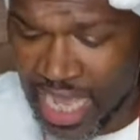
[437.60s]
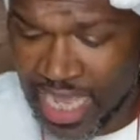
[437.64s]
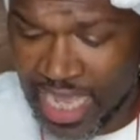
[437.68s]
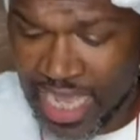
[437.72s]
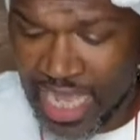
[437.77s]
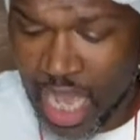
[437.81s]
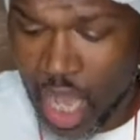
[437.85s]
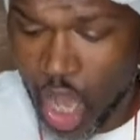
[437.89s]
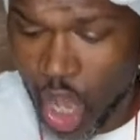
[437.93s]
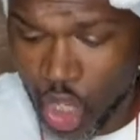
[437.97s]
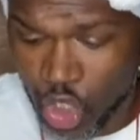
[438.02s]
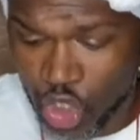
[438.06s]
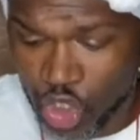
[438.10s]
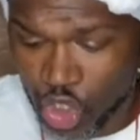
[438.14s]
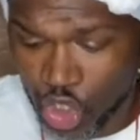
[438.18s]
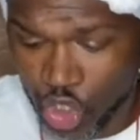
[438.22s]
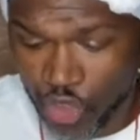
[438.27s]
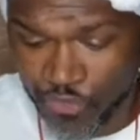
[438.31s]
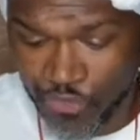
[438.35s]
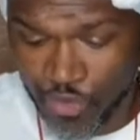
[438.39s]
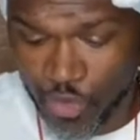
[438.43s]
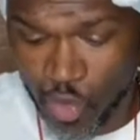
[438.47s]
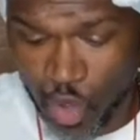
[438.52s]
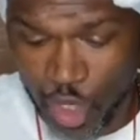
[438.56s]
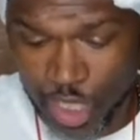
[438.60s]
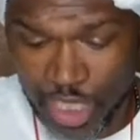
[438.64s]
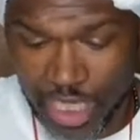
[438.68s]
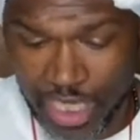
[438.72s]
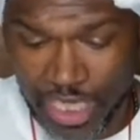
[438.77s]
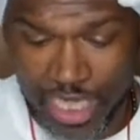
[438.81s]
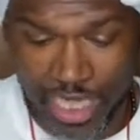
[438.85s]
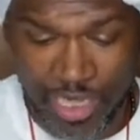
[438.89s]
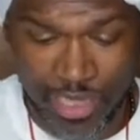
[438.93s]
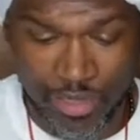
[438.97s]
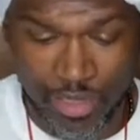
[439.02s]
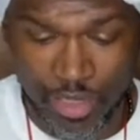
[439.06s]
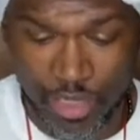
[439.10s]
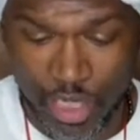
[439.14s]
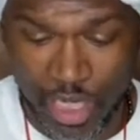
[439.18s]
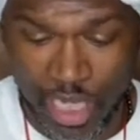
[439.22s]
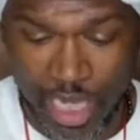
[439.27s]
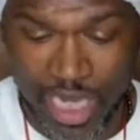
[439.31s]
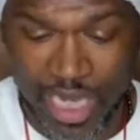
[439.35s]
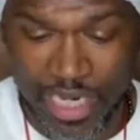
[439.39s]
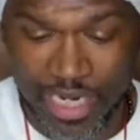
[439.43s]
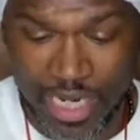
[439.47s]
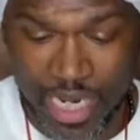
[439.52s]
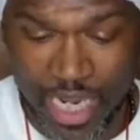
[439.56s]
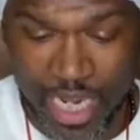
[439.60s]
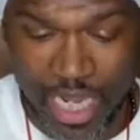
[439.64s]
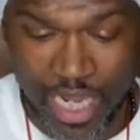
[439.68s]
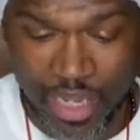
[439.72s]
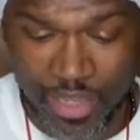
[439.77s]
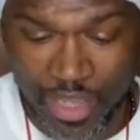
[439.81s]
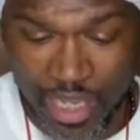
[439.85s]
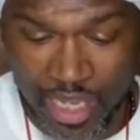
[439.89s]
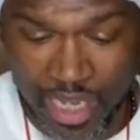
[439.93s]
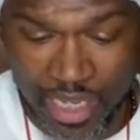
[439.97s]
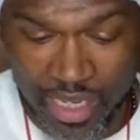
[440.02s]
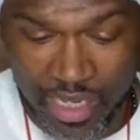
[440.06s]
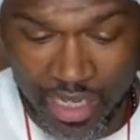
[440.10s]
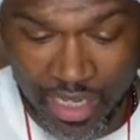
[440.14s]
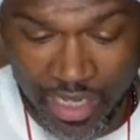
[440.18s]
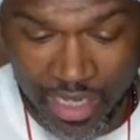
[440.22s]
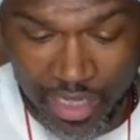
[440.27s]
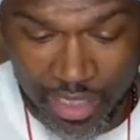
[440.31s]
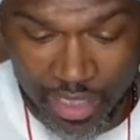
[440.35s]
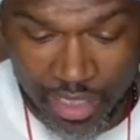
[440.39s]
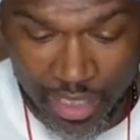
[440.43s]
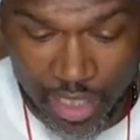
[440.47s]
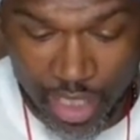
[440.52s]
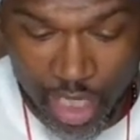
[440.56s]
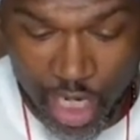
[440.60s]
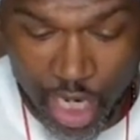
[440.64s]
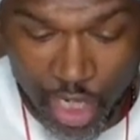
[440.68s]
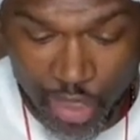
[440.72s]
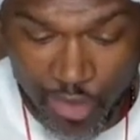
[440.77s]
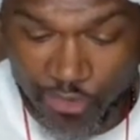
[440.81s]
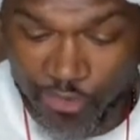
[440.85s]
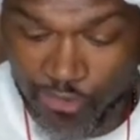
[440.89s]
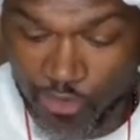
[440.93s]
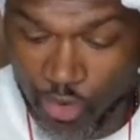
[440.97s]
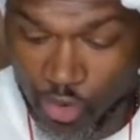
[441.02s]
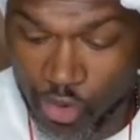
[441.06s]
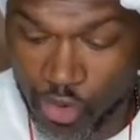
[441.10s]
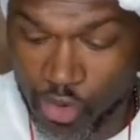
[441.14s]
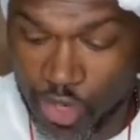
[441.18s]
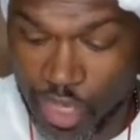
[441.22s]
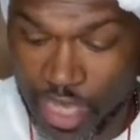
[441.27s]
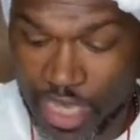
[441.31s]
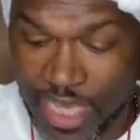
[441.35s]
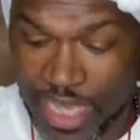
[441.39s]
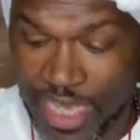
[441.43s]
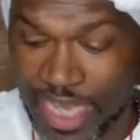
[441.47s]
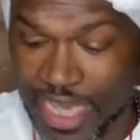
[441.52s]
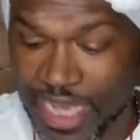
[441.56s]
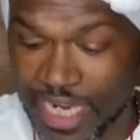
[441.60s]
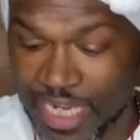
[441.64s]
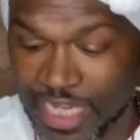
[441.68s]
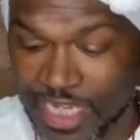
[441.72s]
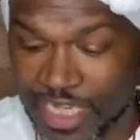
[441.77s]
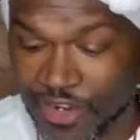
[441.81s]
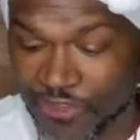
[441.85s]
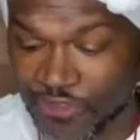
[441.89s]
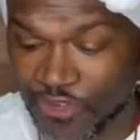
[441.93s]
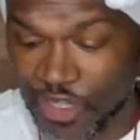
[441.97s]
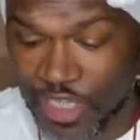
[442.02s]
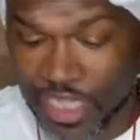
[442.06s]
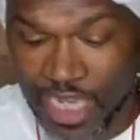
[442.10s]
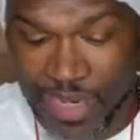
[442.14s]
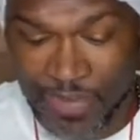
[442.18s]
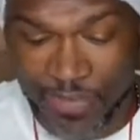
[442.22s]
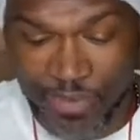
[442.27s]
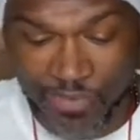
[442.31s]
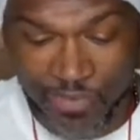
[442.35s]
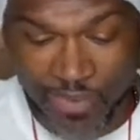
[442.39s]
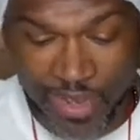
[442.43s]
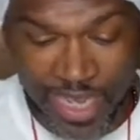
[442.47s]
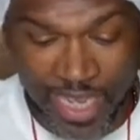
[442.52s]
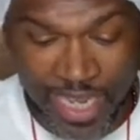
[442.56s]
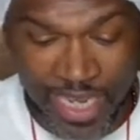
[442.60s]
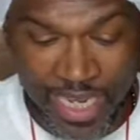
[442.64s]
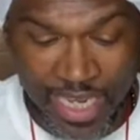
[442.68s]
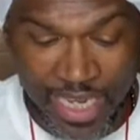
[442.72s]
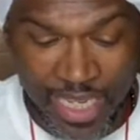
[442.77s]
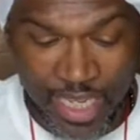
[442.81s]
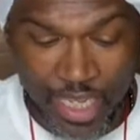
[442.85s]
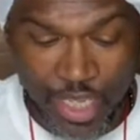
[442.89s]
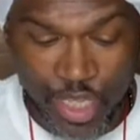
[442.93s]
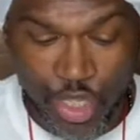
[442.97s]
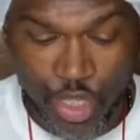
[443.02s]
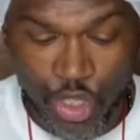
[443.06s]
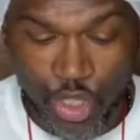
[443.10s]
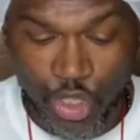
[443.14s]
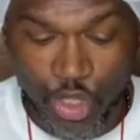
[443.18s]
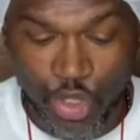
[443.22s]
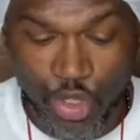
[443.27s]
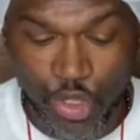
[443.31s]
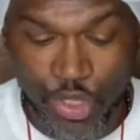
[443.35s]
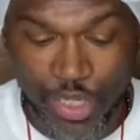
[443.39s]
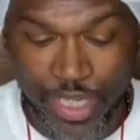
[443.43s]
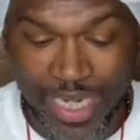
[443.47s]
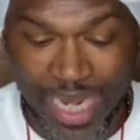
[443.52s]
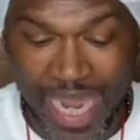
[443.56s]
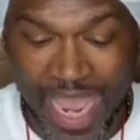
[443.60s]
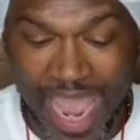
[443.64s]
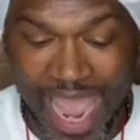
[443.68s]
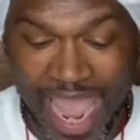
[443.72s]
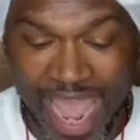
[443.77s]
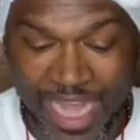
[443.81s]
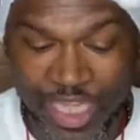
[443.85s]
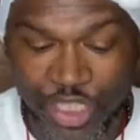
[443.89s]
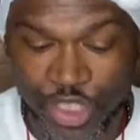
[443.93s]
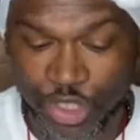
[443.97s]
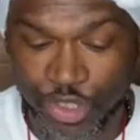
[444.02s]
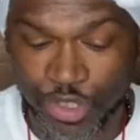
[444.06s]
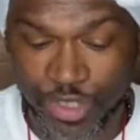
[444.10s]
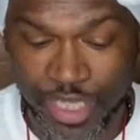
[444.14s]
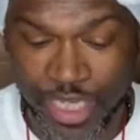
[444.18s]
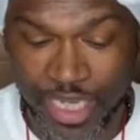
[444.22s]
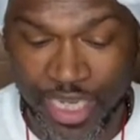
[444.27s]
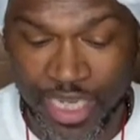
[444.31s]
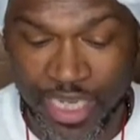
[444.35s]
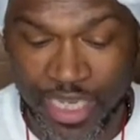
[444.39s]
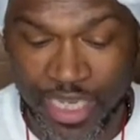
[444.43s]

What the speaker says: Also, if you wanted to get a colorful in a different type of way, you could actually